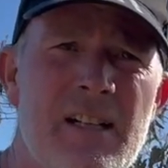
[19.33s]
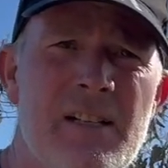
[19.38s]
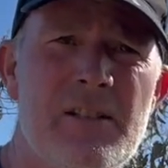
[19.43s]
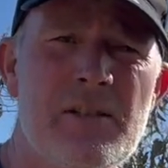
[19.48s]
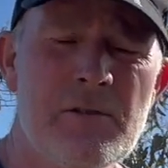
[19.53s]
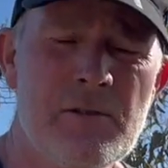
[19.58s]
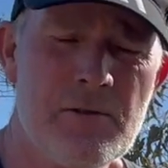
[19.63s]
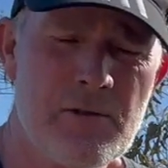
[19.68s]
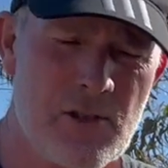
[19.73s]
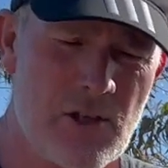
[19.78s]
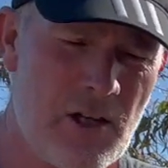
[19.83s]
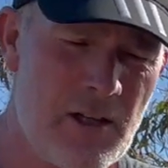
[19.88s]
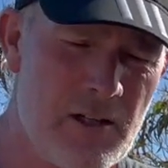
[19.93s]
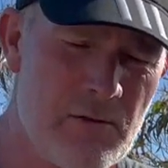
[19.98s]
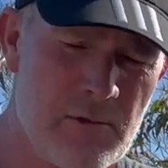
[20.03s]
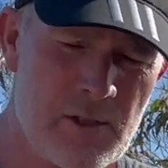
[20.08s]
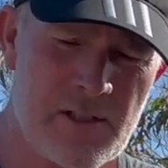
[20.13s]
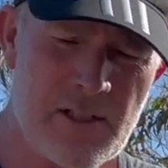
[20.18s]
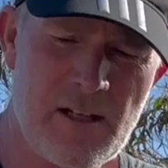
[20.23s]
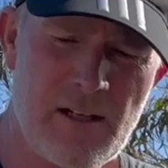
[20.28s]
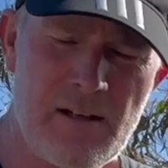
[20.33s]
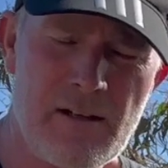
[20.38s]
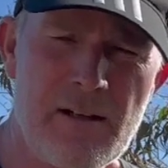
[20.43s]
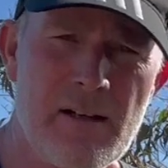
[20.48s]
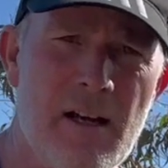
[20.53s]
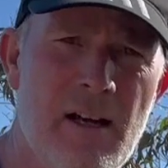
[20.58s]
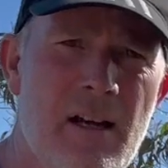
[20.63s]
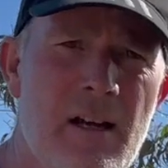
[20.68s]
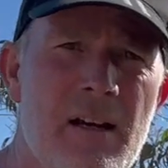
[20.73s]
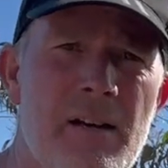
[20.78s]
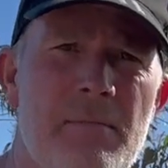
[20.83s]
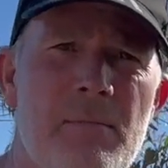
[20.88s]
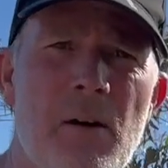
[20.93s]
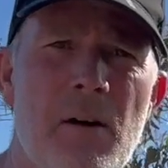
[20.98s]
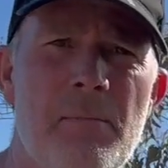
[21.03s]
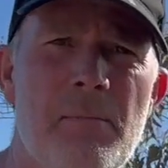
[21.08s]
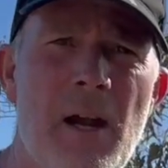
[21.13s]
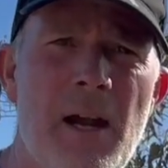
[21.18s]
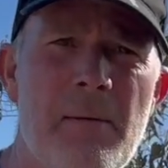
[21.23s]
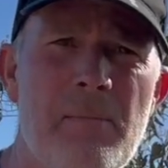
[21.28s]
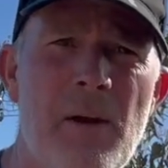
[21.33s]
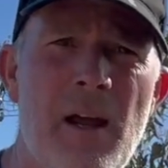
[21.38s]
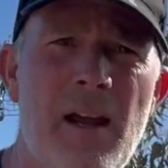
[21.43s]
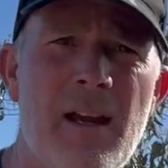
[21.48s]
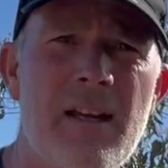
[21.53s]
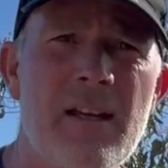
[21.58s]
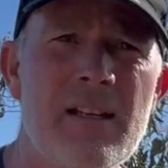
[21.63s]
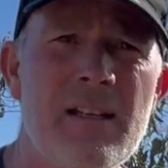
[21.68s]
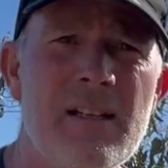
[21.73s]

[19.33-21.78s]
to show you what's in my backpack.